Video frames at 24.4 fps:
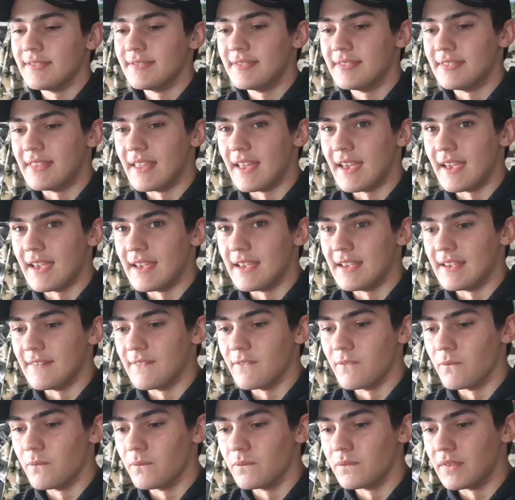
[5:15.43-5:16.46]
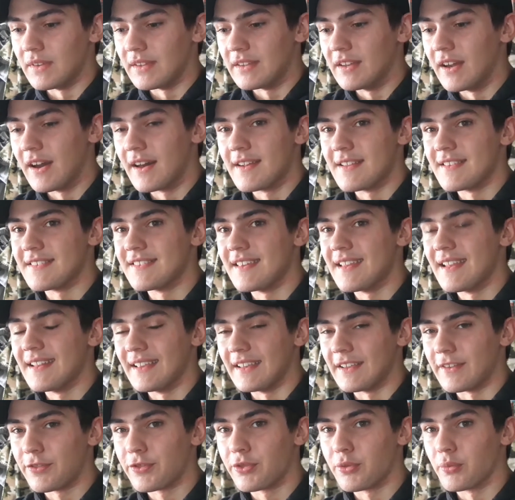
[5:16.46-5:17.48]
they got us in at
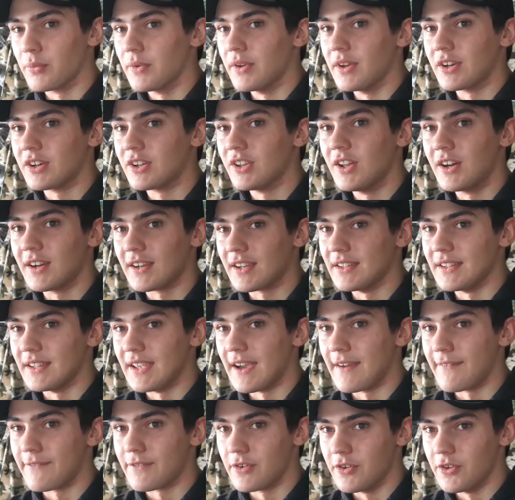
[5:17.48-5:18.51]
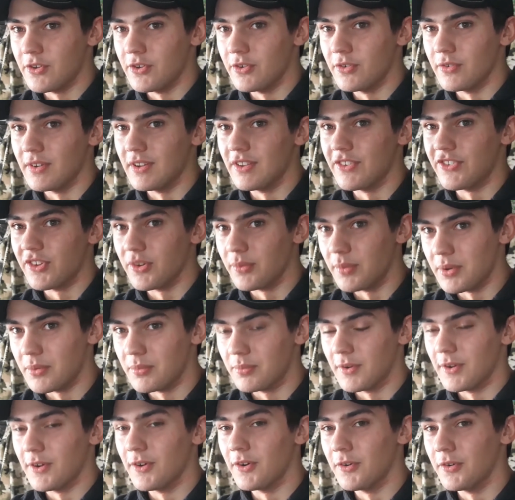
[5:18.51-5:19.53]
like 3 o'clock in the afternoon, and so we
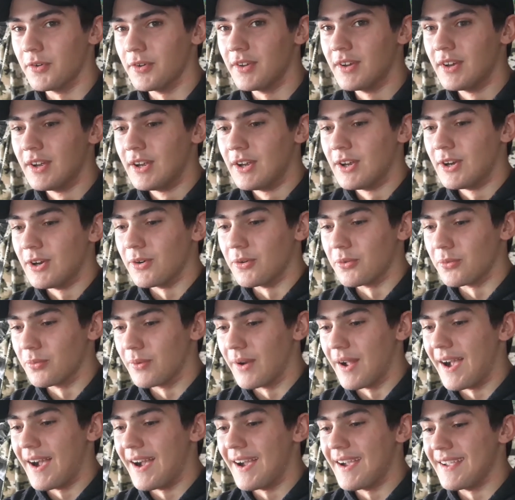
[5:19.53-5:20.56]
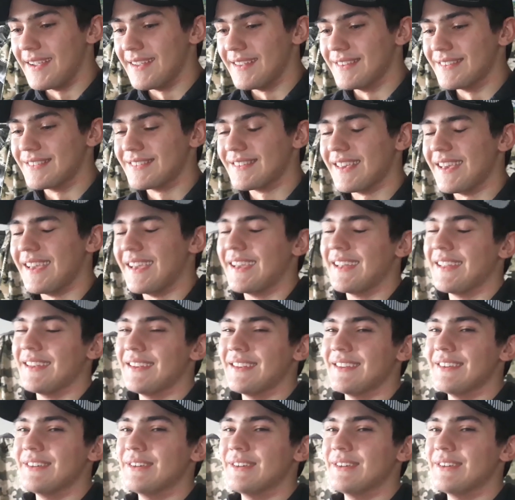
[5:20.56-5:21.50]
rode Rise, and